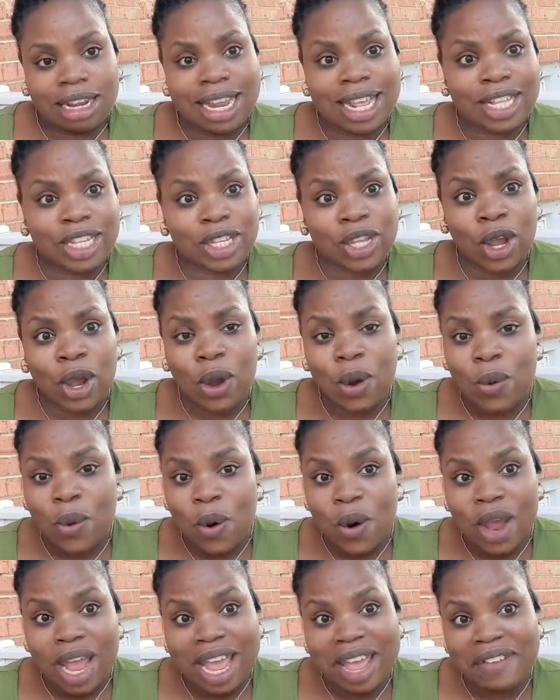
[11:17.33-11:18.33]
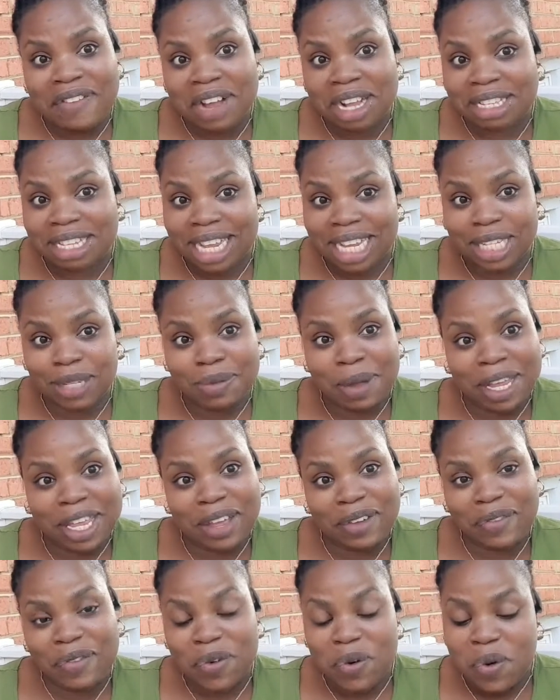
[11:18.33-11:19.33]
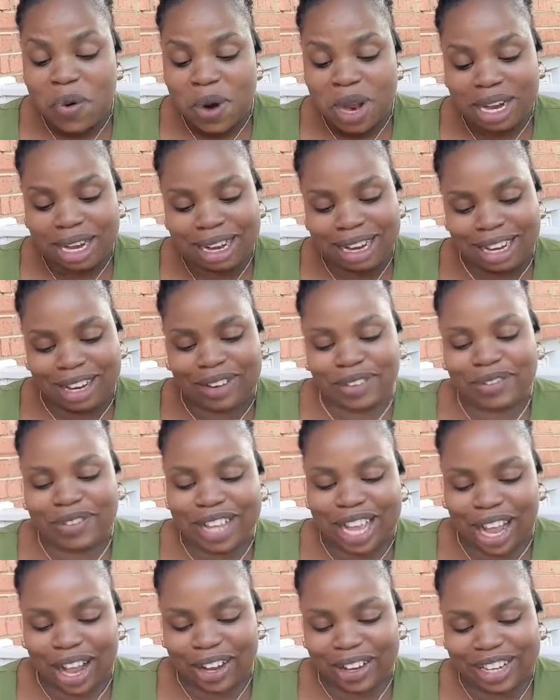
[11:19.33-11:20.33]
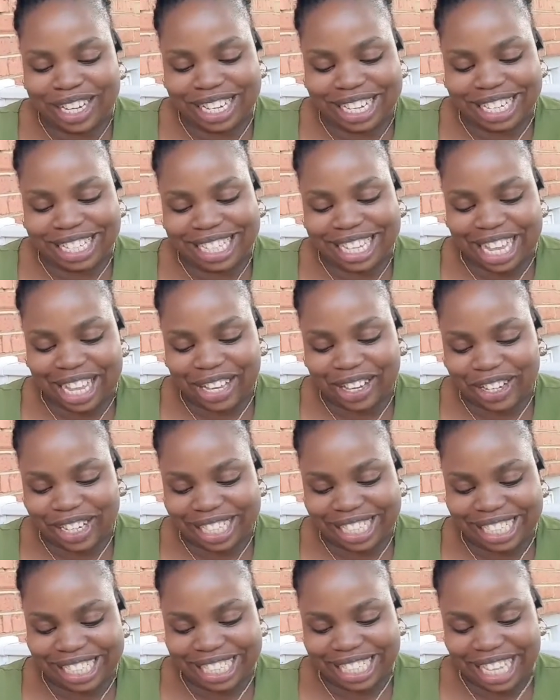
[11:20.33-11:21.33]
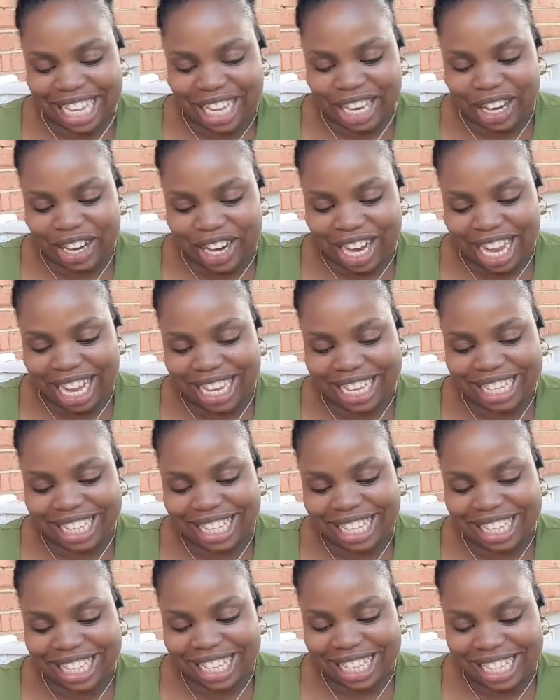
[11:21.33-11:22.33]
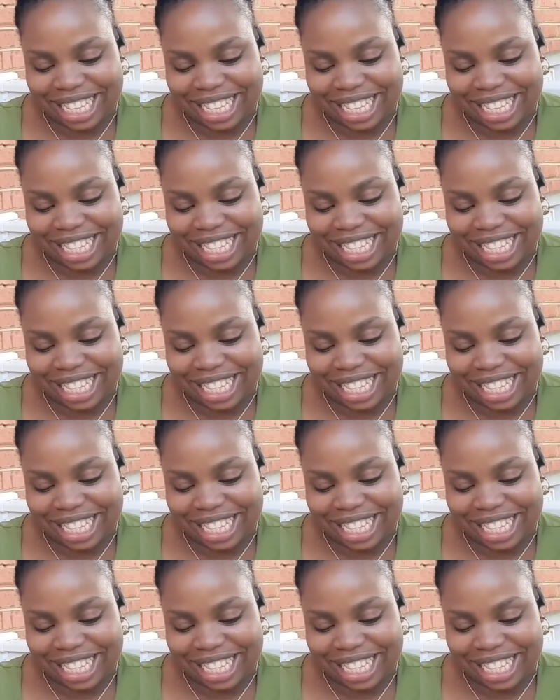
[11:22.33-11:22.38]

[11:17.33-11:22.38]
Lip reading: This girl won't ever text back your food. I read it like what she said, right?